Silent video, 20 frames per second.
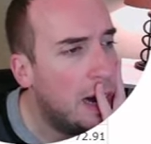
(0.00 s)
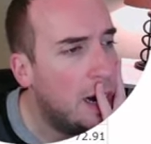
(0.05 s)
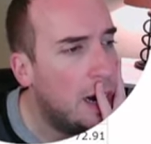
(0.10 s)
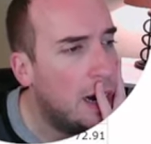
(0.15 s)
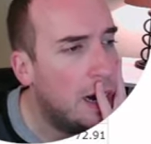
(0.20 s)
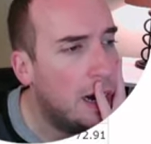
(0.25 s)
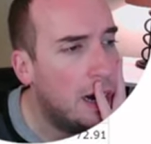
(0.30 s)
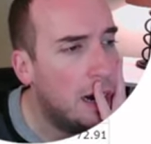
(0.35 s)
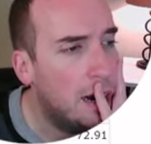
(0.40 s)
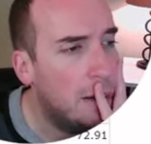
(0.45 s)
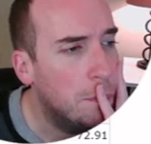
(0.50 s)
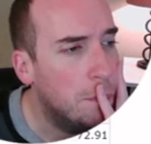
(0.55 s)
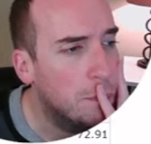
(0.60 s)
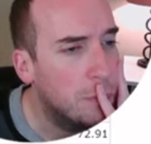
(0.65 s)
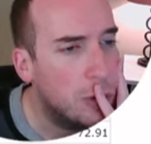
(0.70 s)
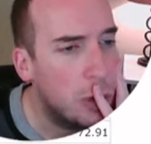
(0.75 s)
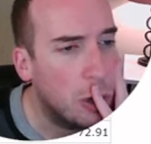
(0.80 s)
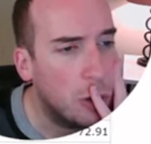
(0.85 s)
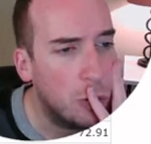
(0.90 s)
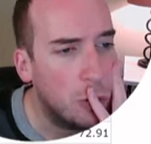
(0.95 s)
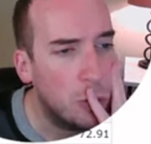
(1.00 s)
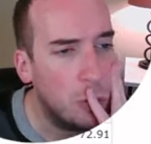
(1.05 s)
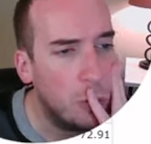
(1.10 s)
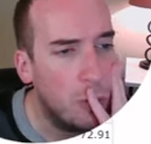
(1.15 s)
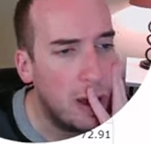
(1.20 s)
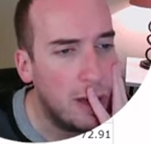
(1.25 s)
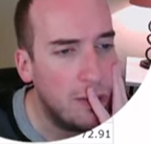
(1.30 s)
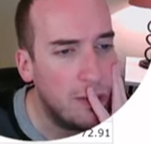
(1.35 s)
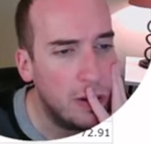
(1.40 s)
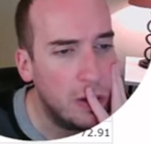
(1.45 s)
Um, total
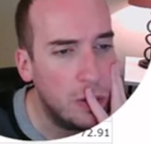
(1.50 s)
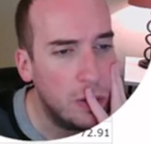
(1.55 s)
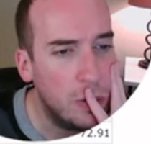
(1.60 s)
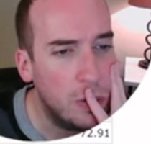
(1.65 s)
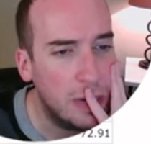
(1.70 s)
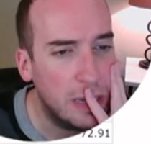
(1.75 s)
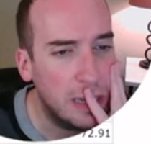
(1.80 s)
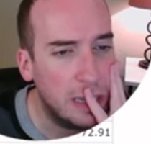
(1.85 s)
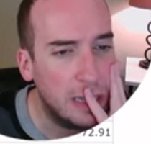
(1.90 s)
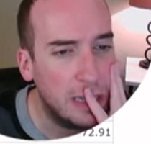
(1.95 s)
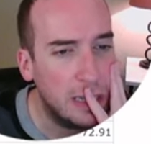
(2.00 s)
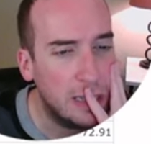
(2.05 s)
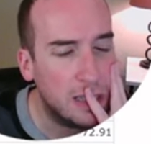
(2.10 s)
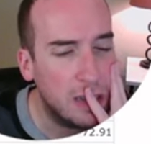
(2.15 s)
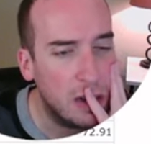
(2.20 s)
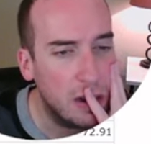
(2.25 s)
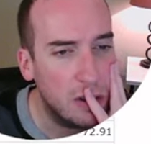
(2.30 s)
revenue is